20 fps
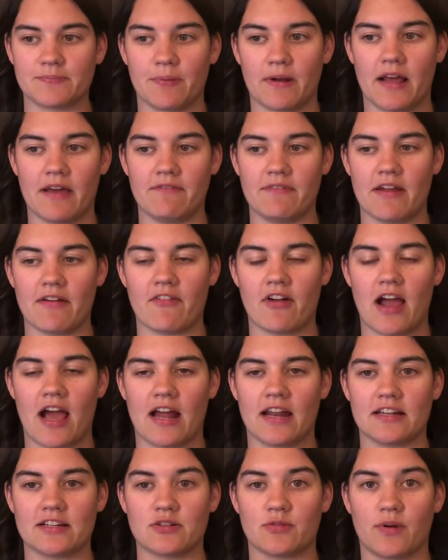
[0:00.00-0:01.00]
but I've never
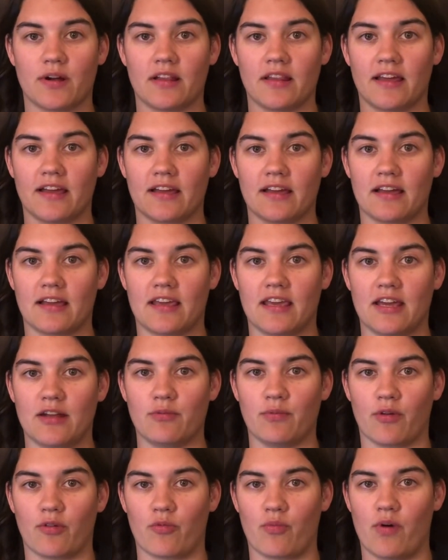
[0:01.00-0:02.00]
had it to where like a
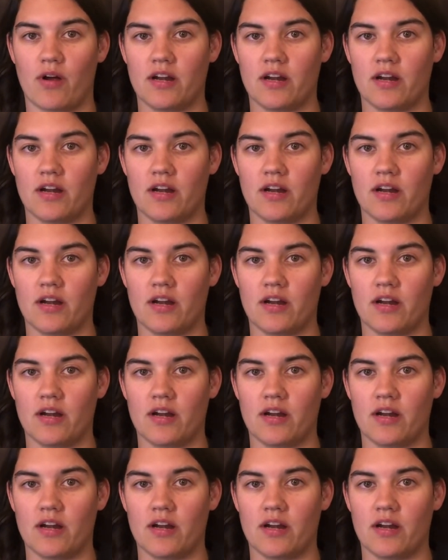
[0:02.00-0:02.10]
kid was